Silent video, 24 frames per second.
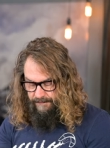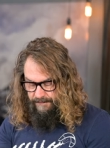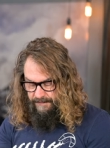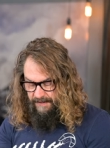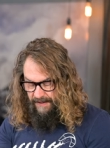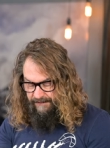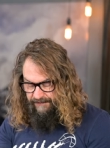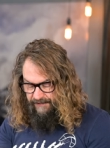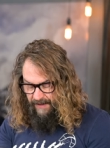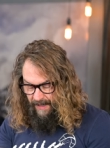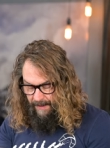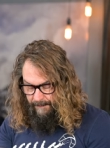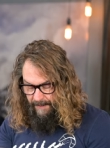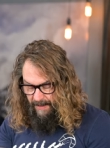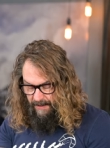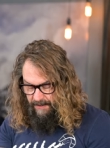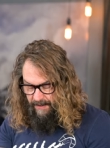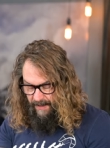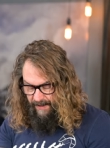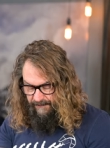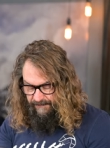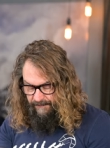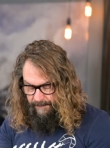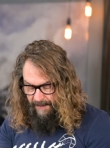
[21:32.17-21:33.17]
Let's talk
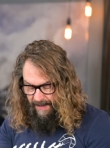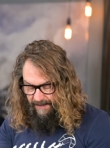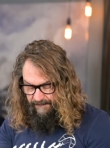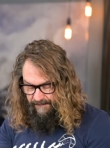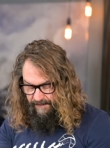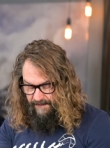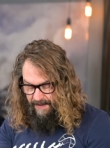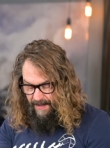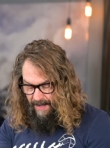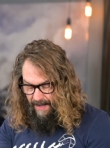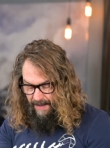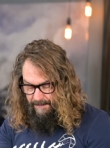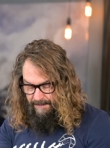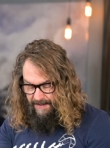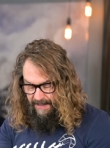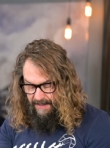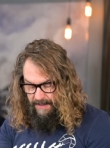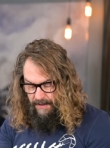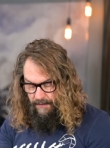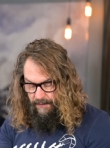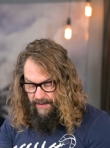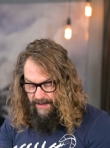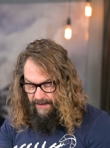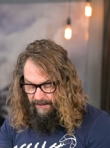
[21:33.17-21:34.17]
about customizing the eye
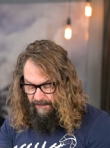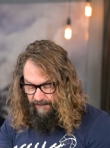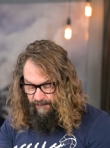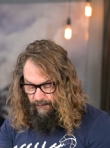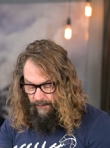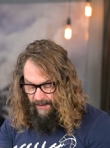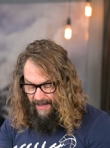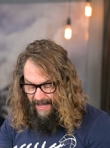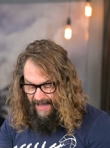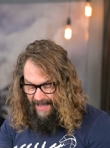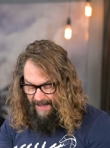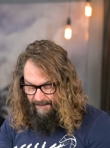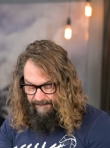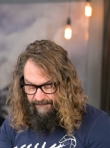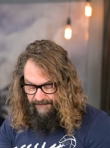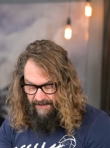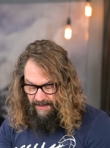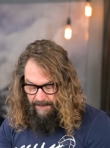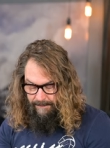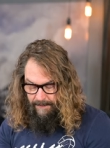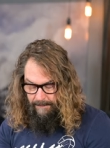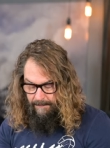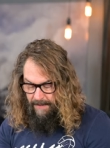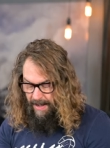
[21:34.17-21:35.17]
menu. Here's what I have
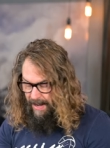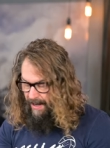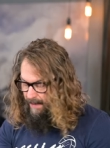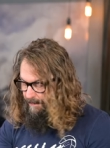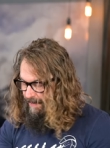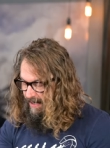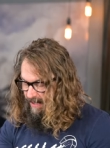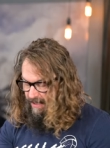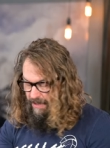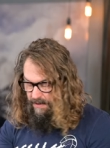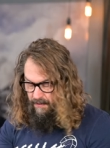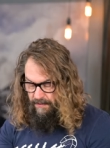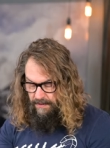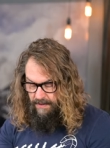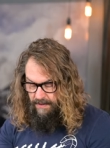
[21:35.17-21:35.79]
set up in my eye menu.